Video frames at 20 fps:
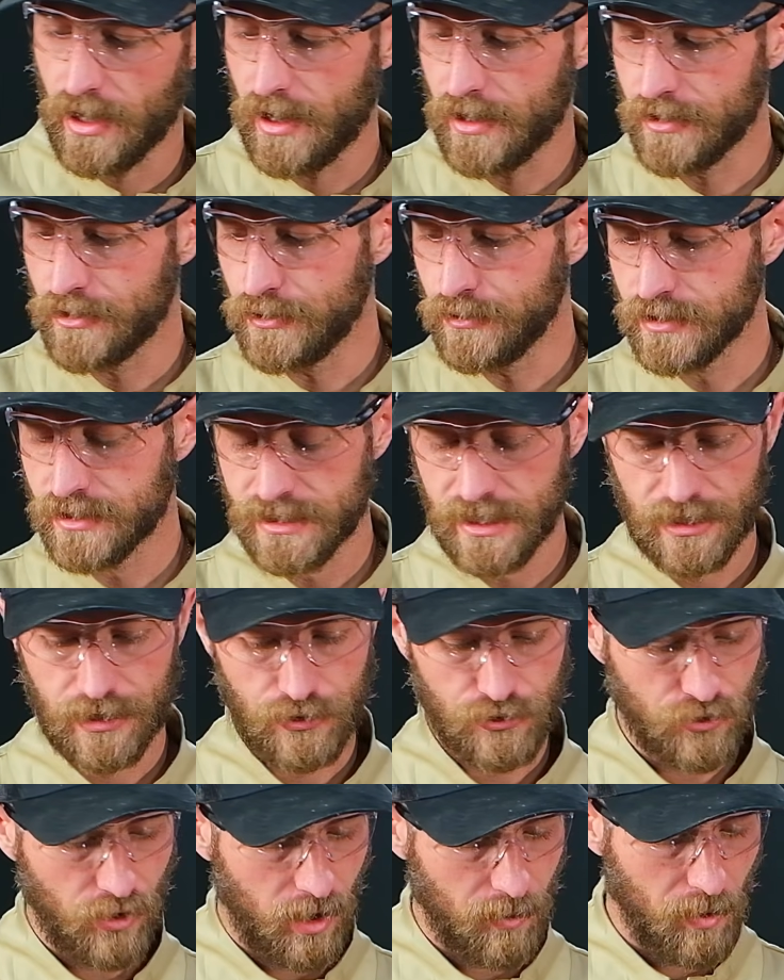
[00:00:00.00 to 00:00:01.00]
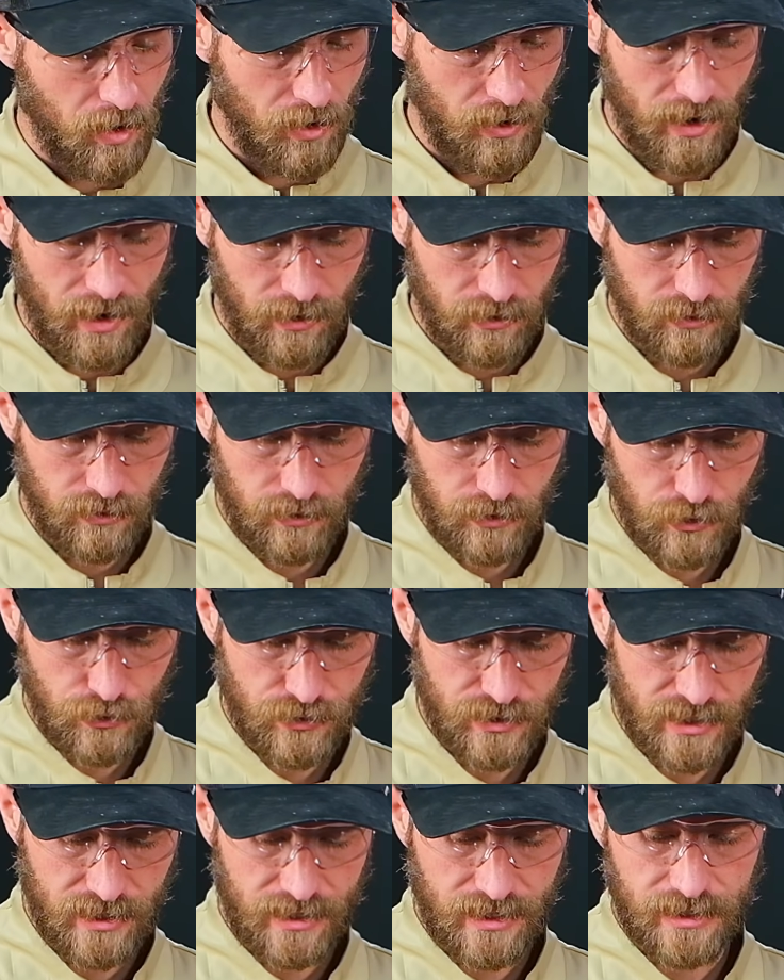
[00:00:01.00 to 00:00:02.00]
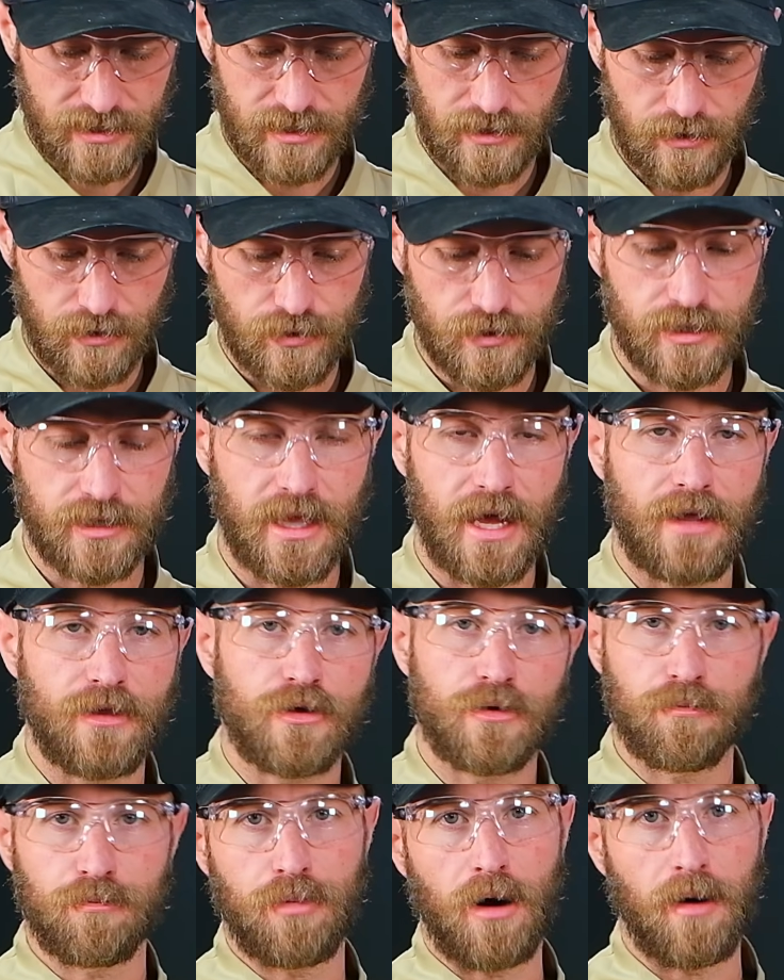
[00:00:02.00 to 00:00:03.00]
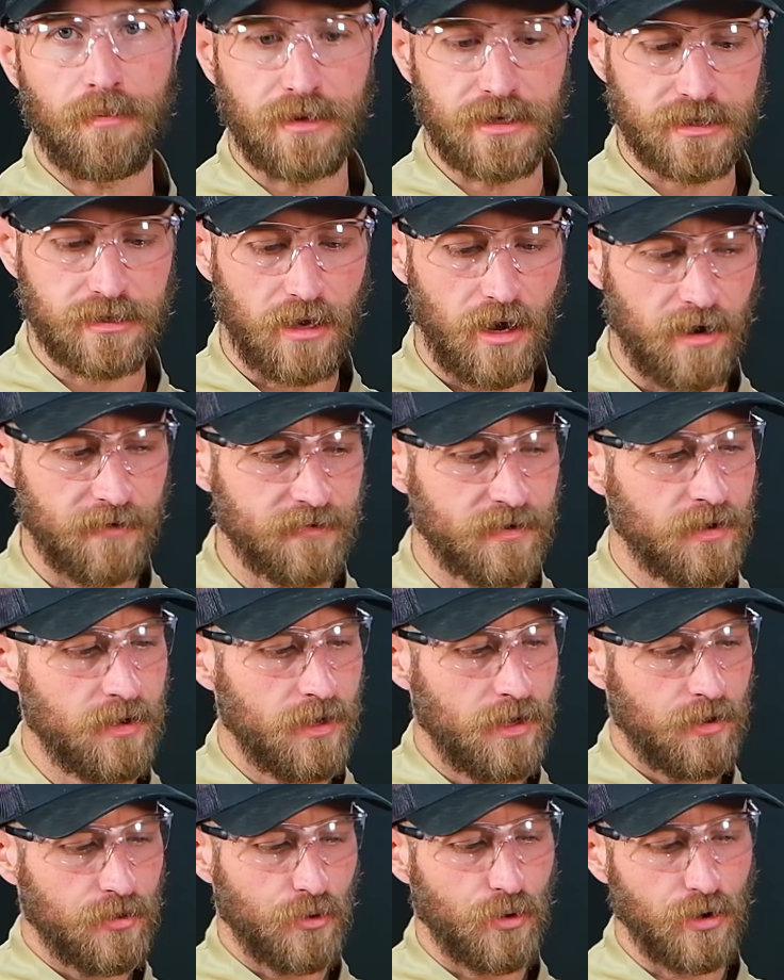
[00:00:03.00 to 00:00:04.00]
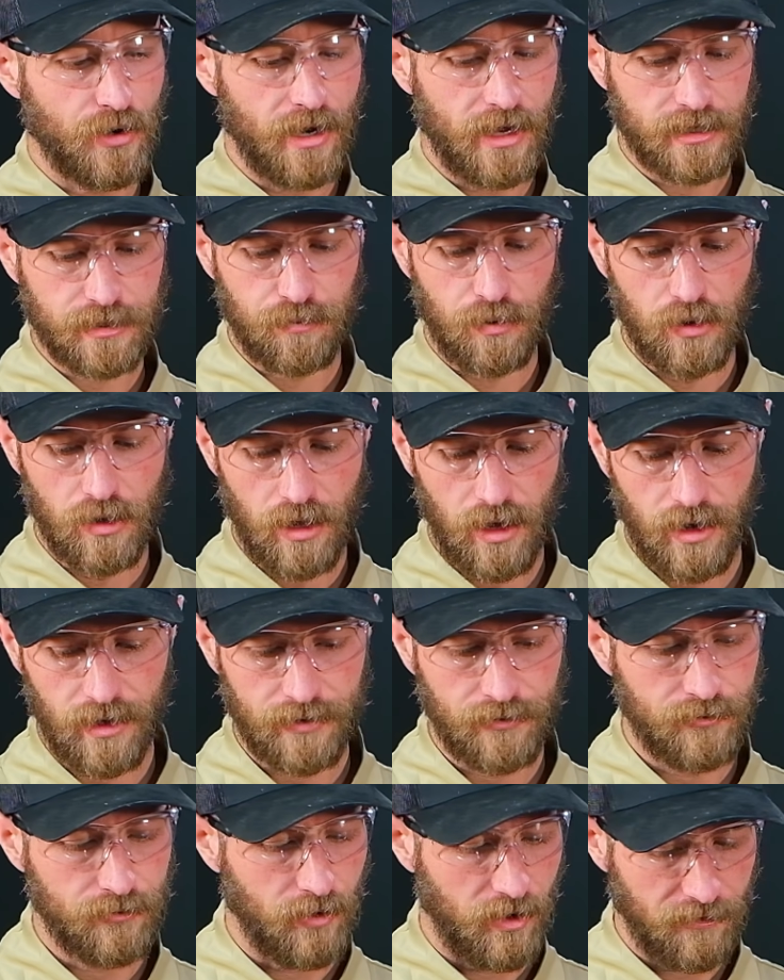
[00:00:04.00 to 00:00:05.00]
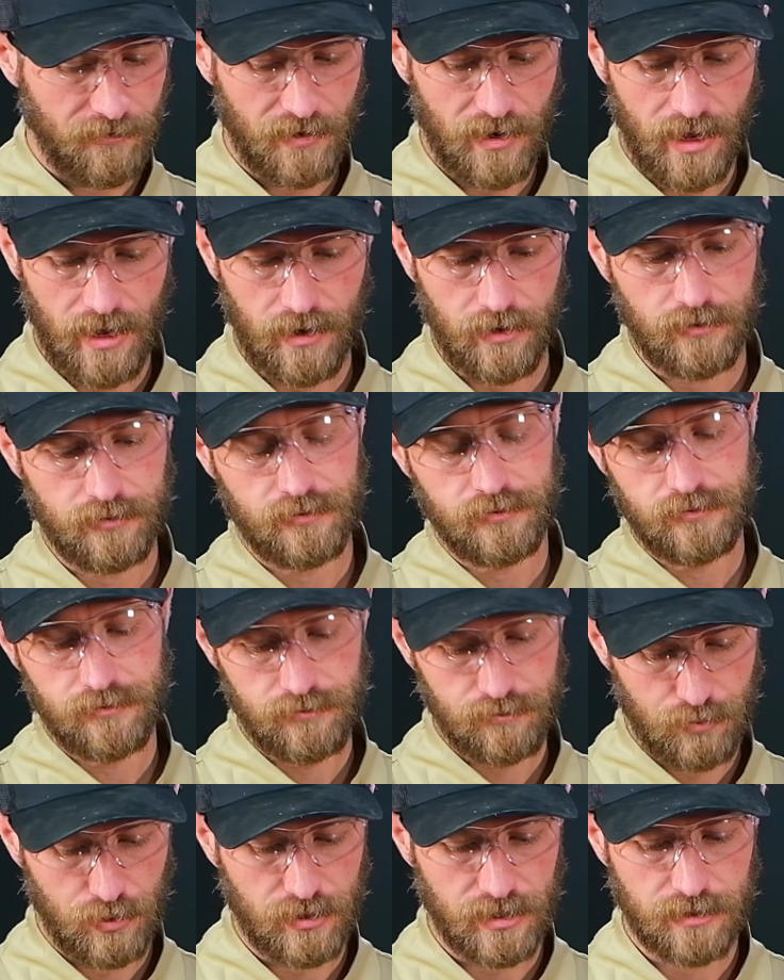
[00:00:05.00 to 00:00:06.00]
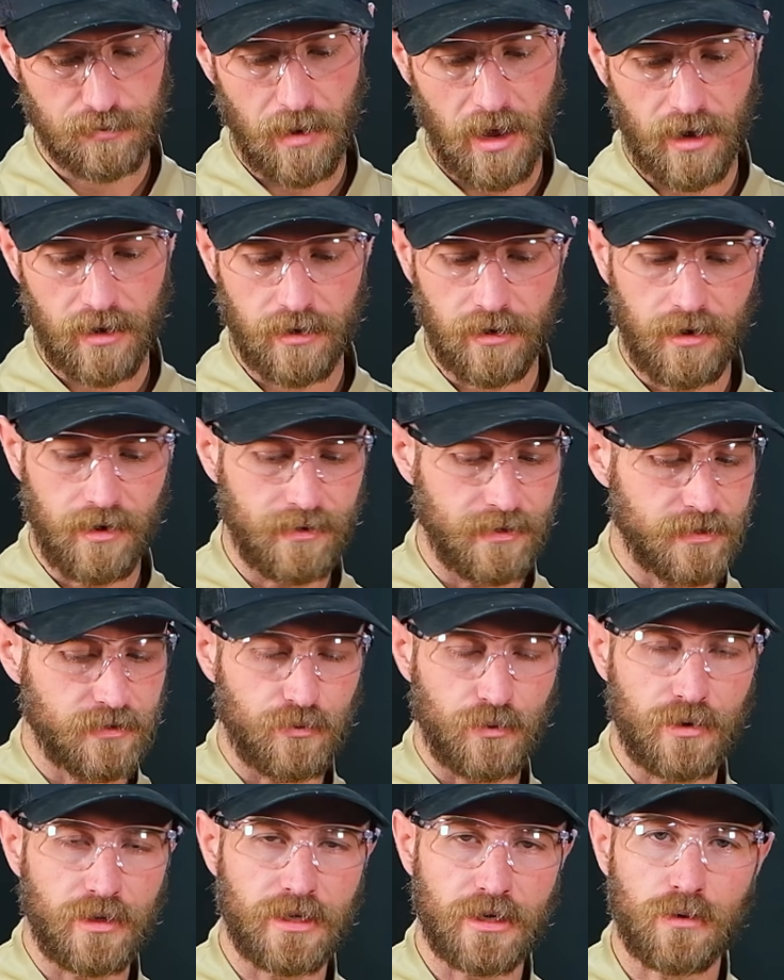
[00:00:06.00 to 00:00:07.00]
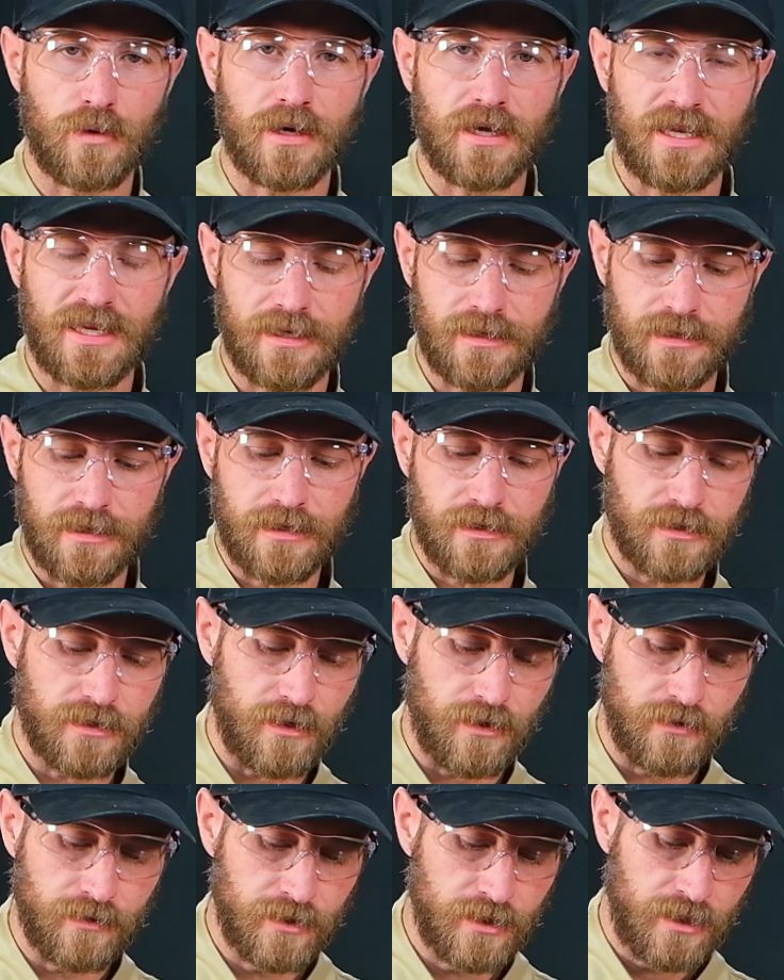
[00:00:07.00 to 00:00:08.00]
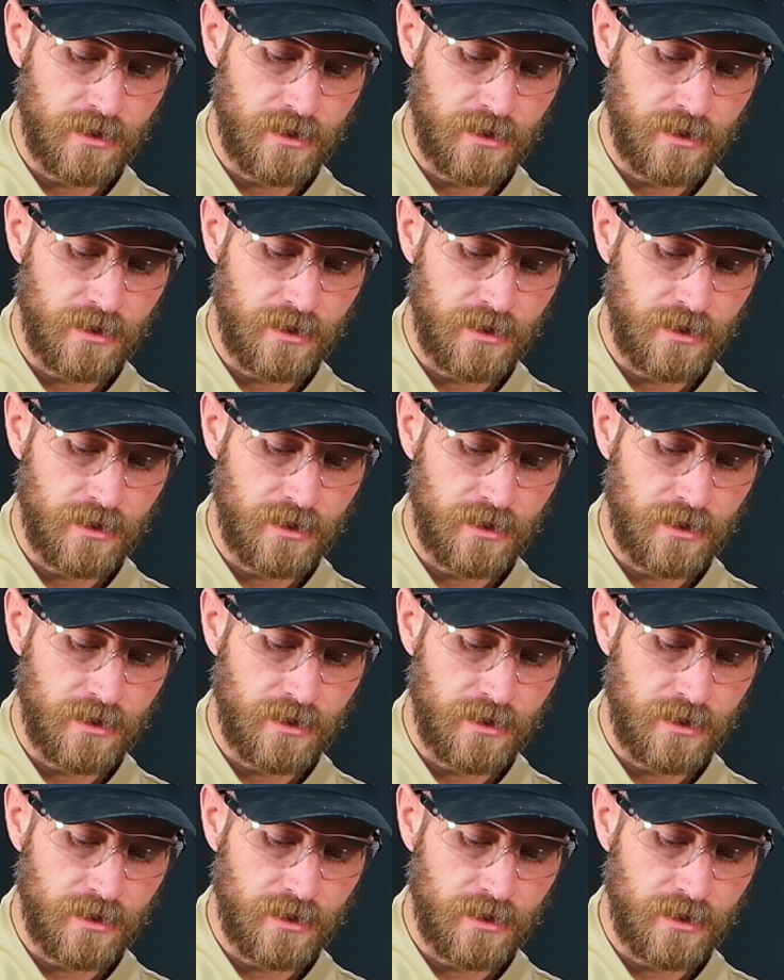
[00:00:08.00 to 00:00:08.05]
gotta do is take your drawbar out, loosen this and loosen that, and you can pop this off, throw your next bowl on, rough it out, put this back on. It's really quick and easy. So